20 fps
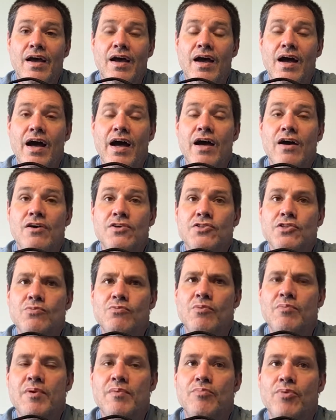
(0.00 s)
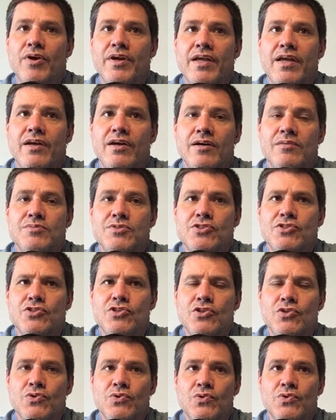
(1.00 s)
I also will be bringing up
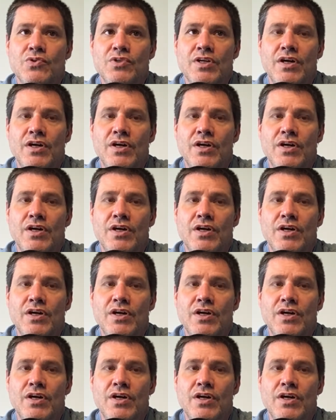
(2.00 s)
soon,